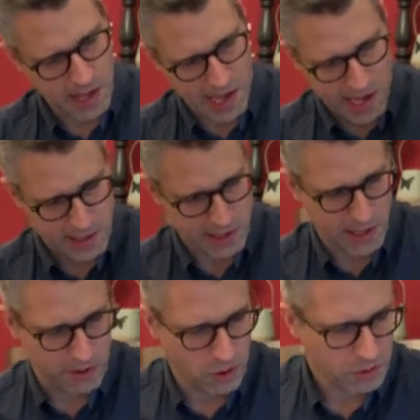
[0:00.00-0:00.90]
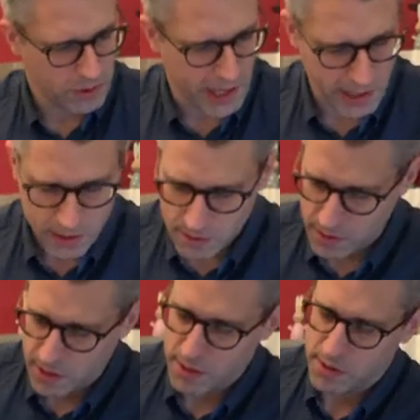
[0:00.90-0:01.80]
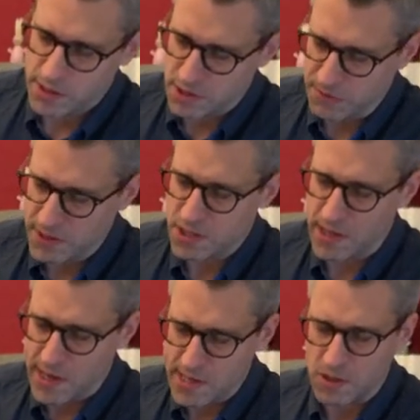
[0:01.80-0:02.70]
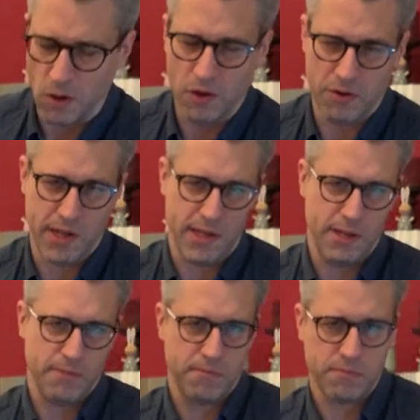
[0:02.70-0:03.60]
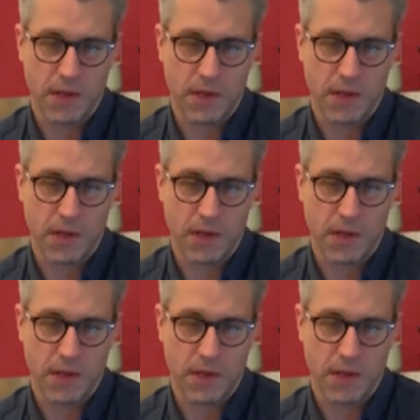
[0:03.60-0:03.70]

And in Rocrail, the switch is already,